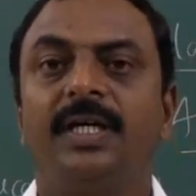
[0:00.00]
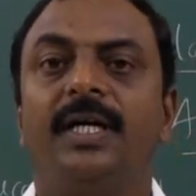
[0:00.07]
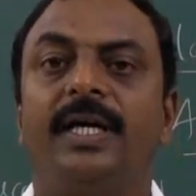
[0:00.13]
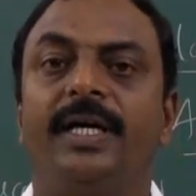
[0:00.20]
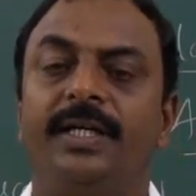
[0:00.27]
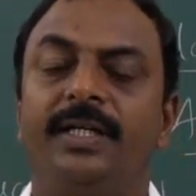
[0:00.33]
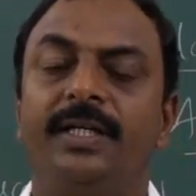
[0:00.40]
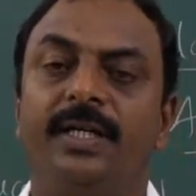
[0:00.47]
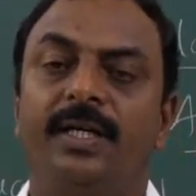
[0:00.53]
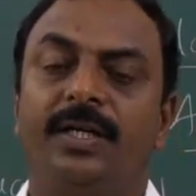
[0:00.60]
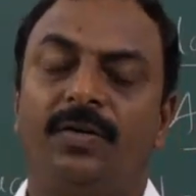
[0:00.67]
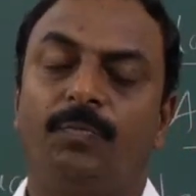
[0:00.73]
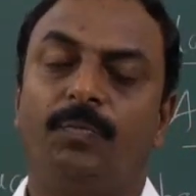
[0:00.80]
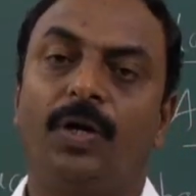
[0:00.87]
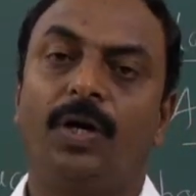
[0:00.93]
and
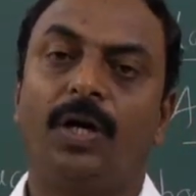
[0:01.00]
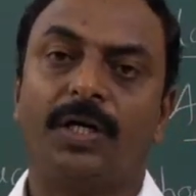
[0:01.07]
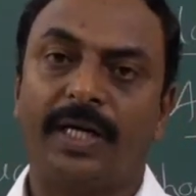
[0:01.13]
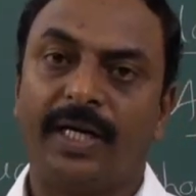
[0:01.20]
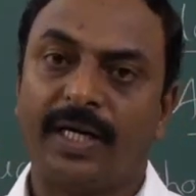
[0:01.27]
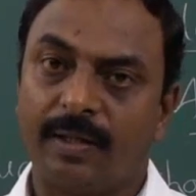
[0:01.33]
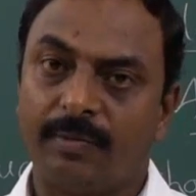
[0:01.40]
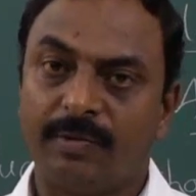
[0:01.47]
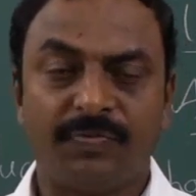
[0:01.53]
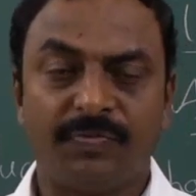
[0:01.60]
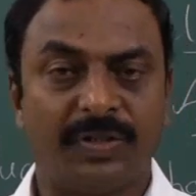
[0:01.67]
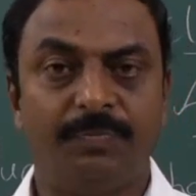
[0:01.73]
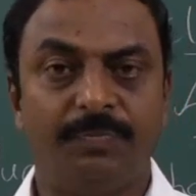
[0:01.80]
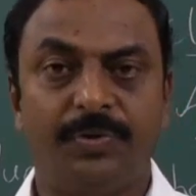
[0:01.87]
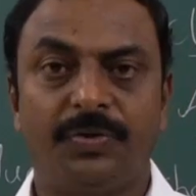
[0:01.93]
block diagram of
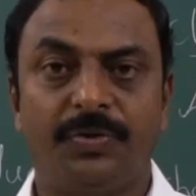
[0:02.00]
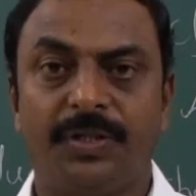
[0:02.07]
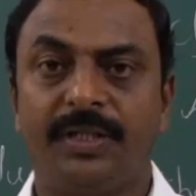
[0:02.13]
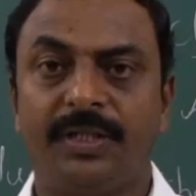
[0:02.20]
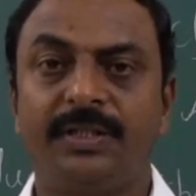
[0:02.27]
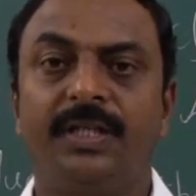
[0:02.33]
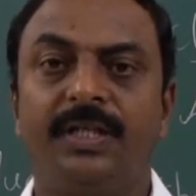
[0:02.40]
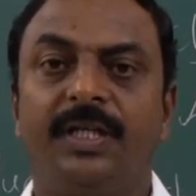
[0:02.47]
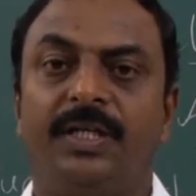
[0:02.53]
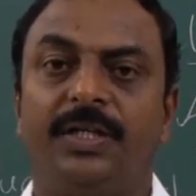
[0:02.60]
computers,